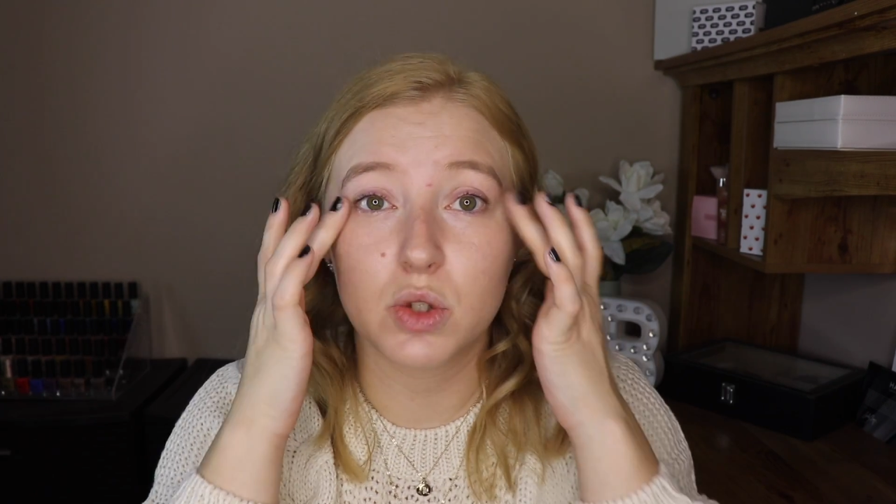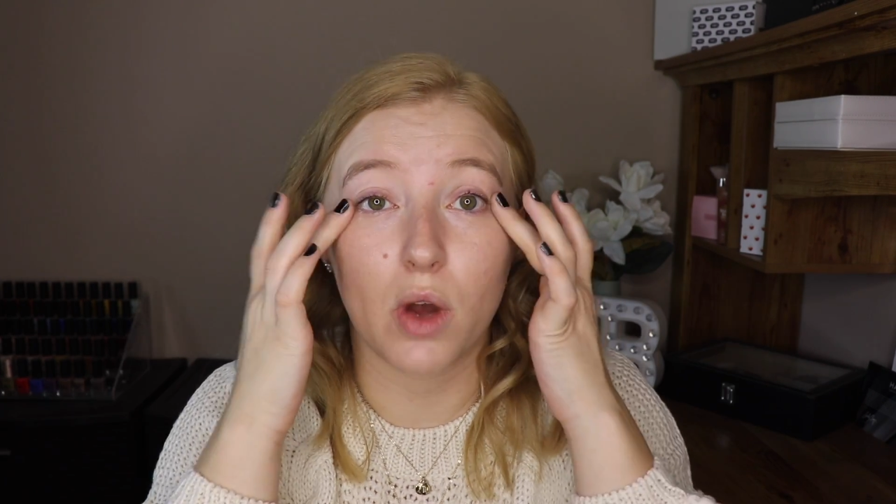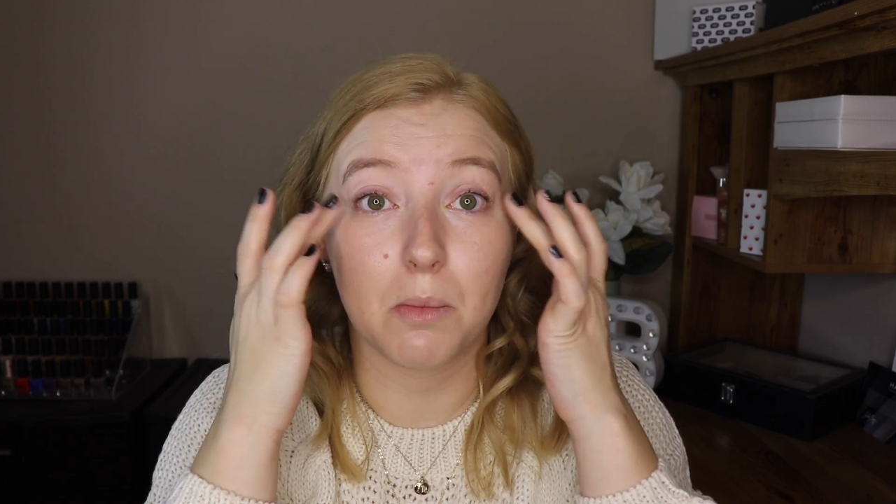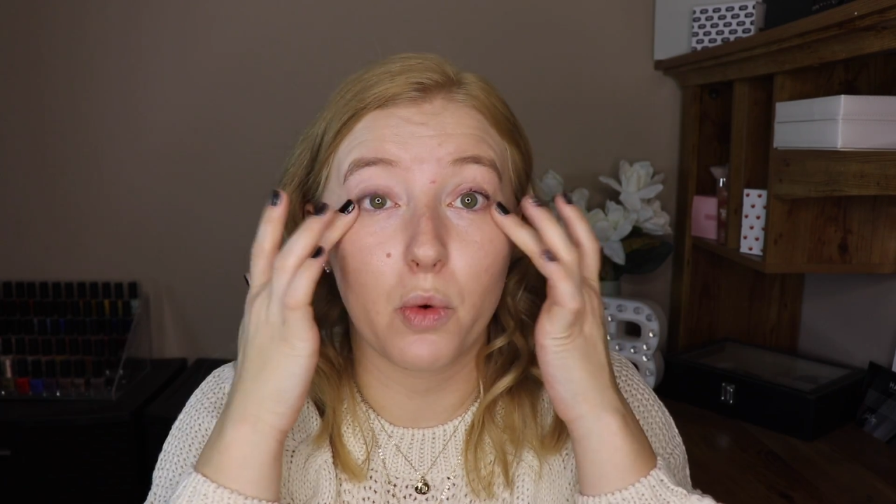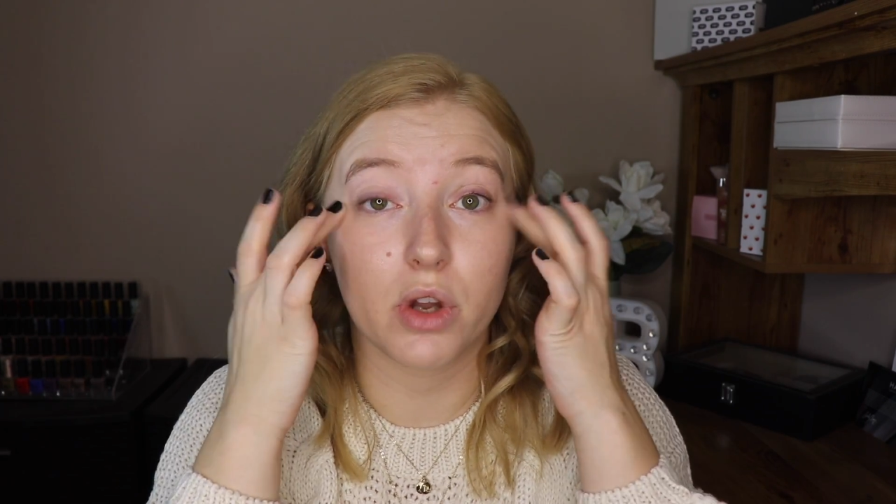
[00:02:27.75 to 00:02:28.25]

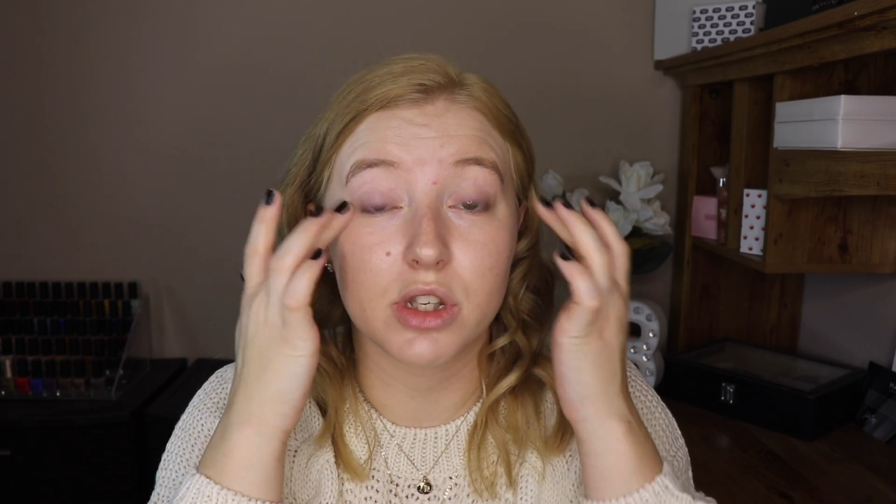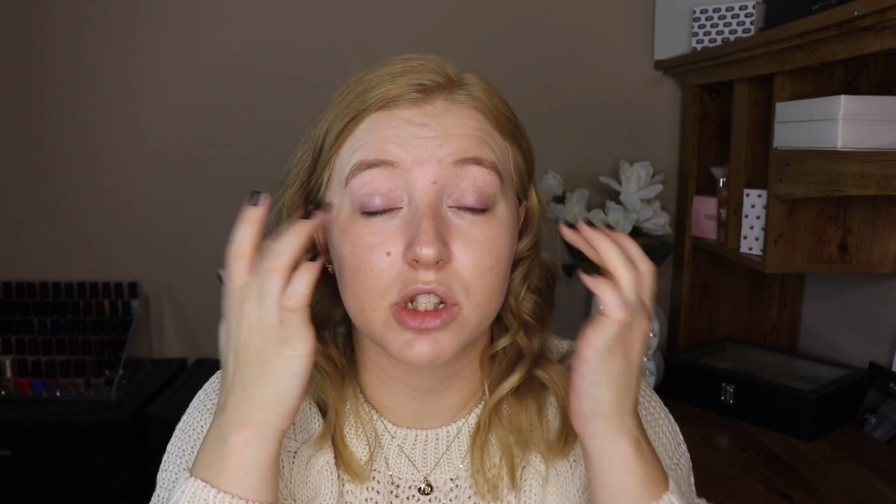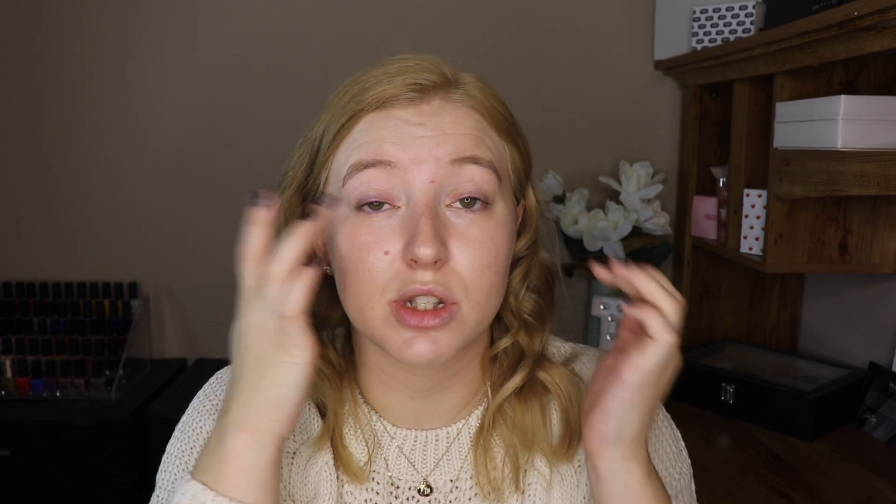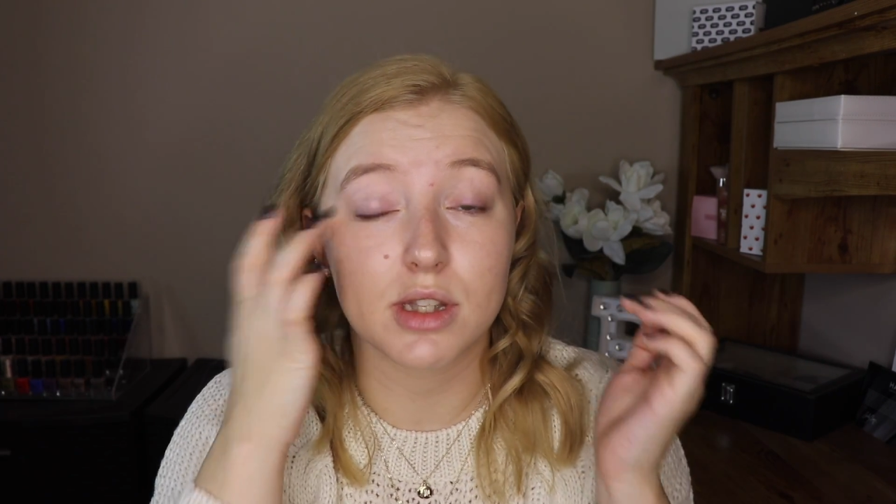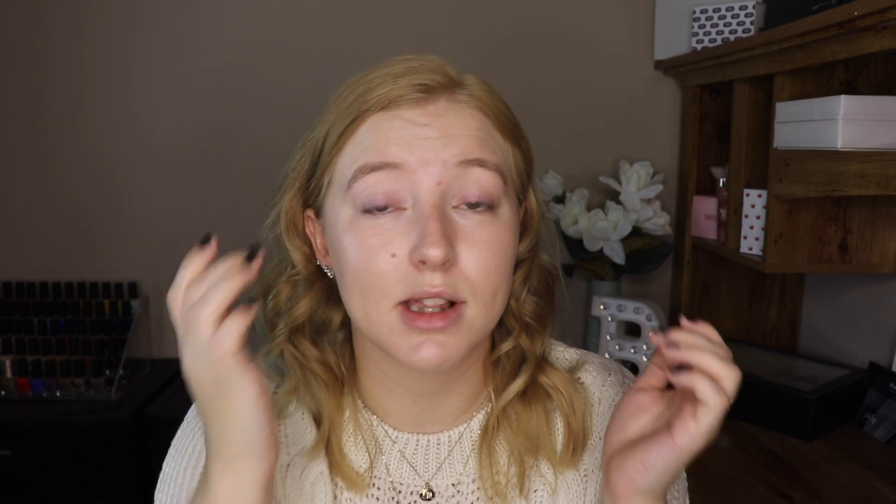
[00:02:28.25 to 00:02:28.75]
so I'm going
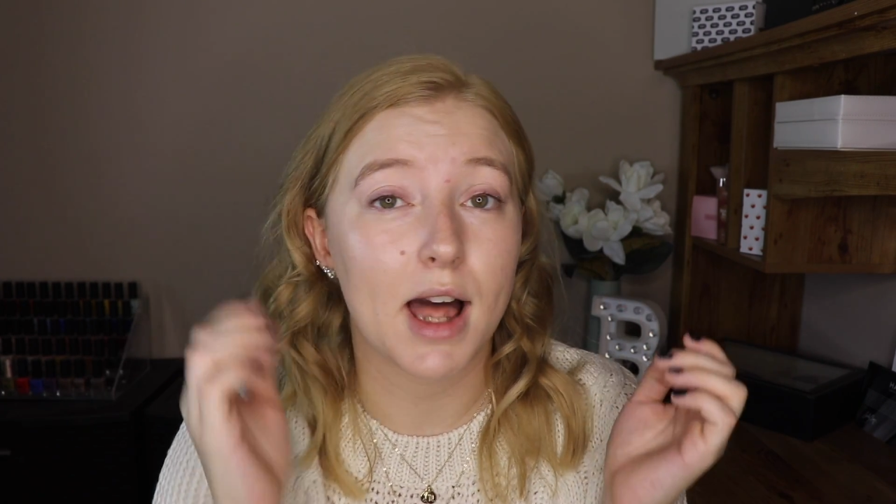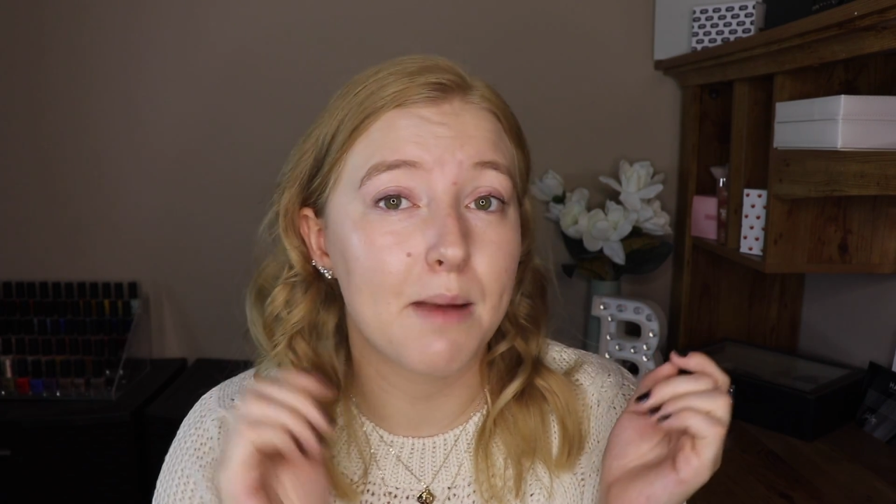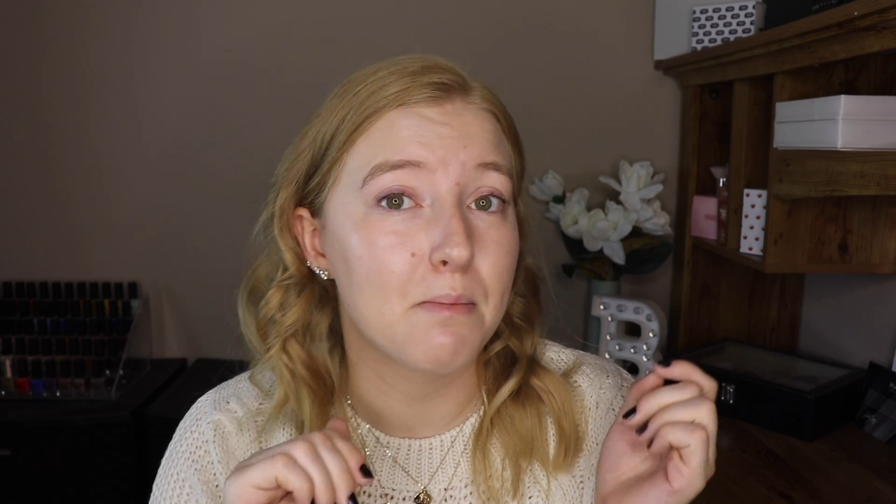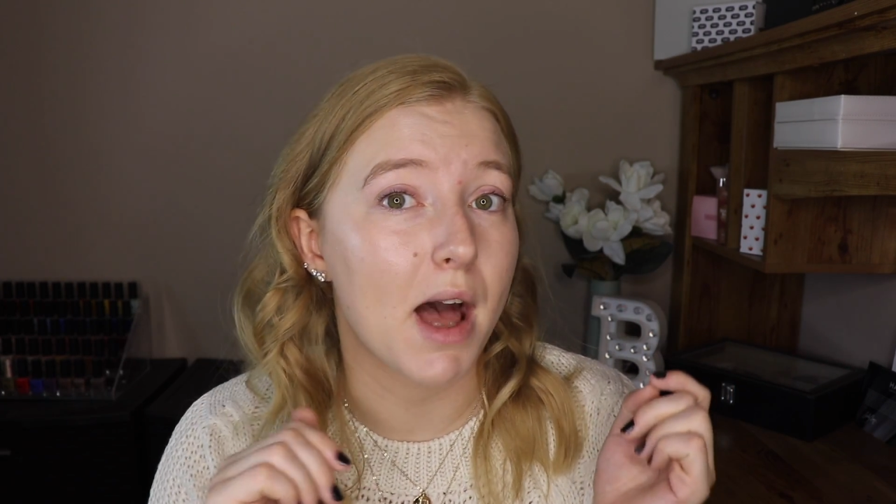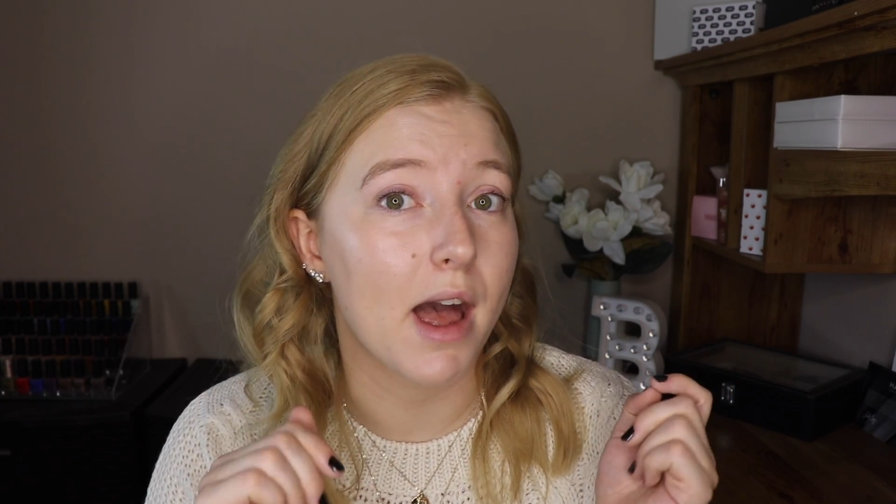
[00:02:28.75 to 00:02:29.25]
to just
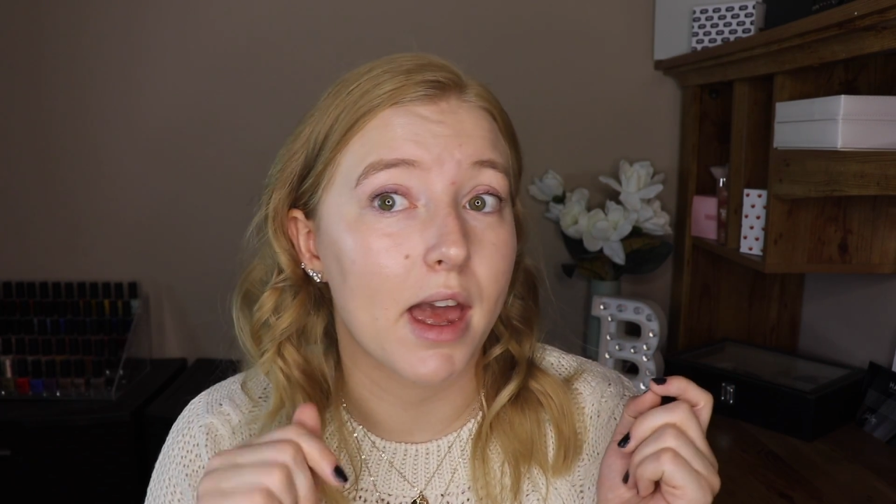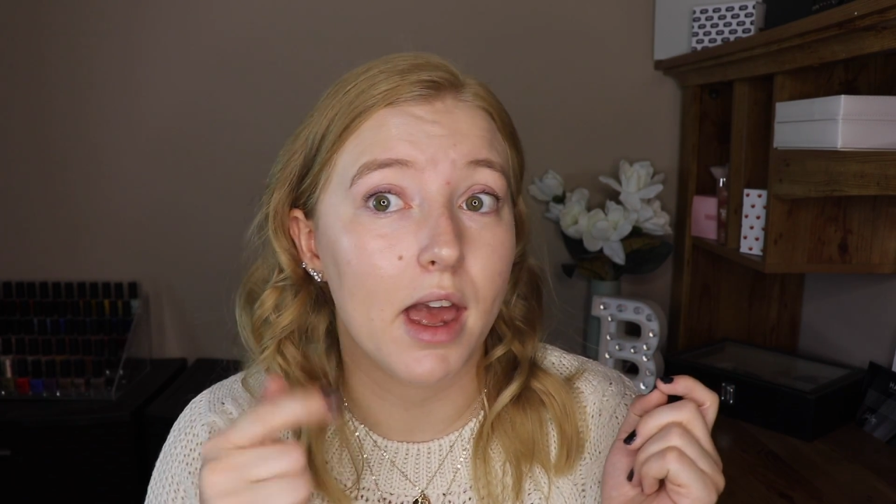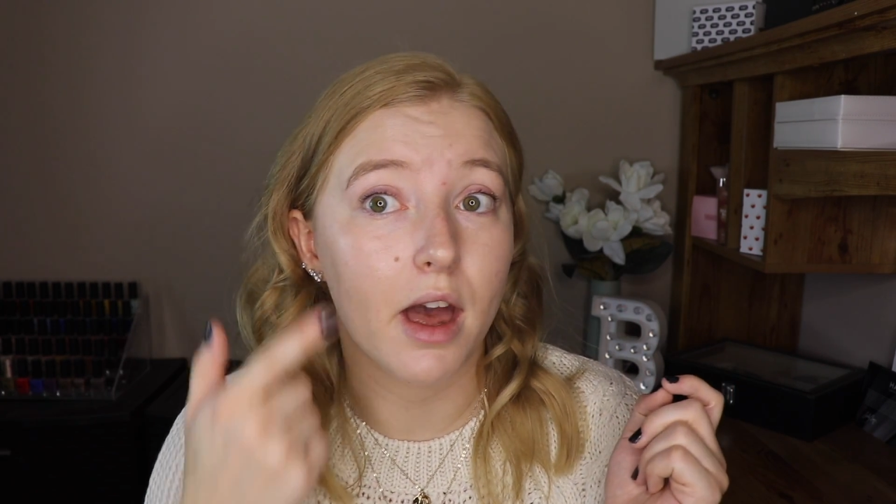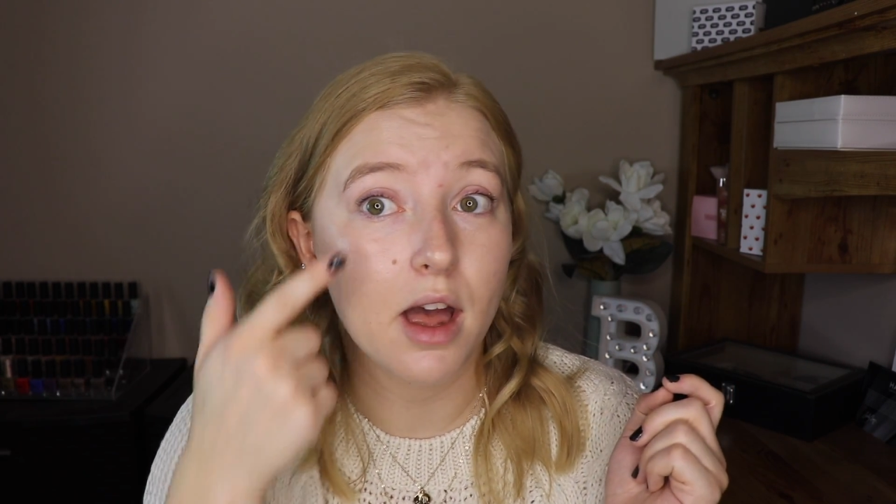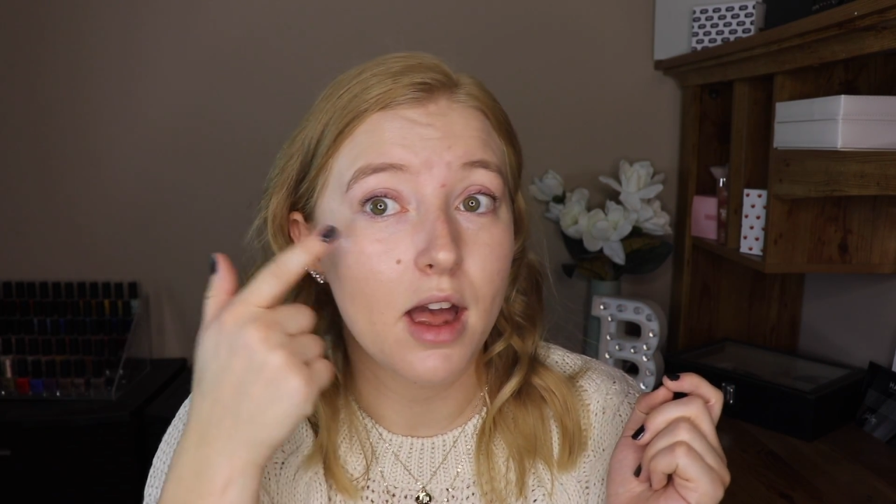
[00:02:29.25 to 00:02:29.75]
let
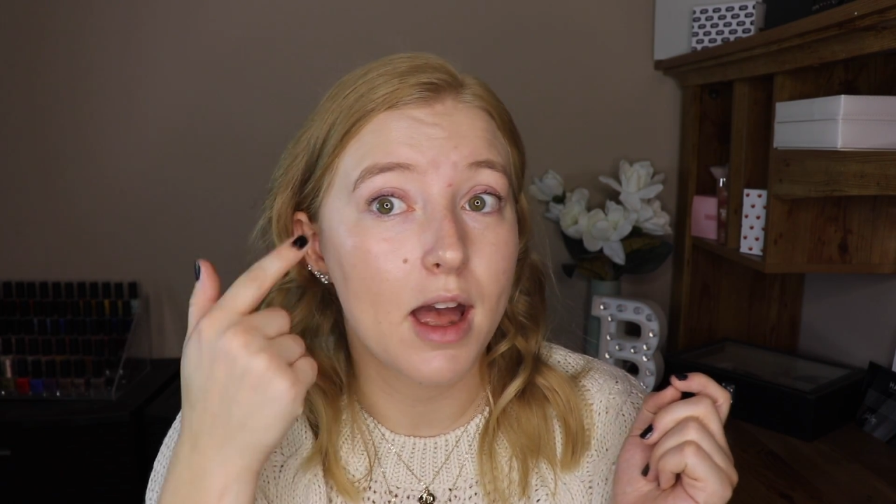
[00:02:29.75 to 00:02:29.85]
my